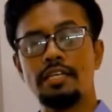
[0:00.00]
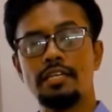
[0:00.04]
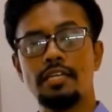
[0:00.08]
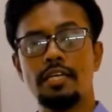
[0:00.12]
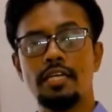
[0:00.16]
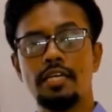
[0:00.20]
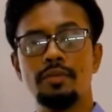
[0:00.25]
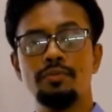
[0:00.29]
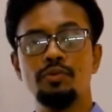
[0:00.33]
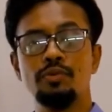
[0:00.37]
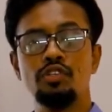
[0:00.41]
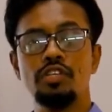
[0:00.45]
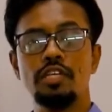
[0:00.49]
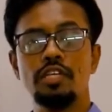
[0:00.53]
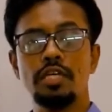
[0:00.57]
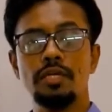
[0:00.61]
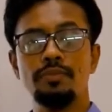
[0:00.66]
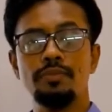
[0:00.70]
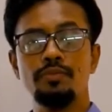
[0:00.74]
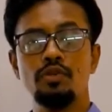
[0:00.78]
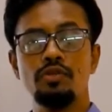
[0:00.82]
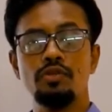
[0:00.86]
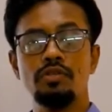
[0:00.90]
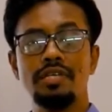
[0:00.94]

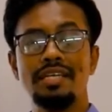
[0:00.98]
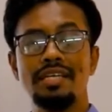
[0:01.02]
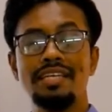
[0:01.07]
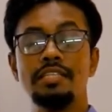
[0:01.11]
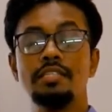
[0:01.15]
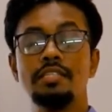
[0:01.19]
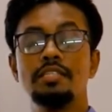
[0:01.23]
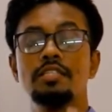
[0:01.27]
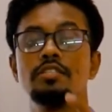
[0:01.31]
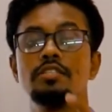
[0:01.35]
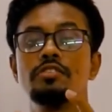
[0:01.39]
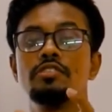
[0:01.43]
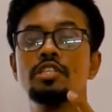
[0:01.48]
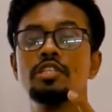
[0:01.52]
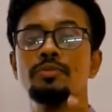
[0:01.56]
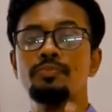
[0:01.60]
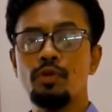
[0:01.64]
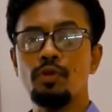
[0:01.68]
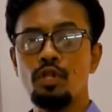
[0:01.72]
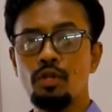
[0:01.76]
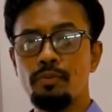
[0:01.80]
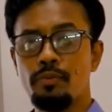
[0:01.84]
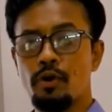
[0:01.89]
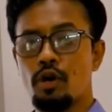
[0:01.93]
carbon-carbon in
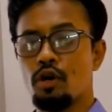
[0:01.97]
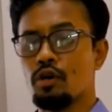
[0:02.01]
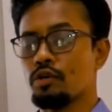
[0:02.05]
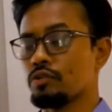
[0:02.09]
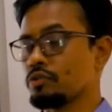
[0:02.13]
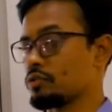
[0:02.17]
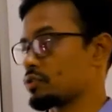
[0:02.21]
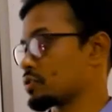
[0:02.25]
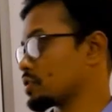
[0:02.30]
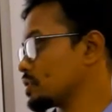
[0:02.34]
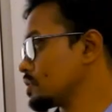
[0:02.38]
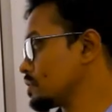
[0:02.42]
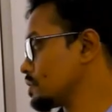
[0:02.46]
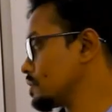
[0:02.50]
triple bond,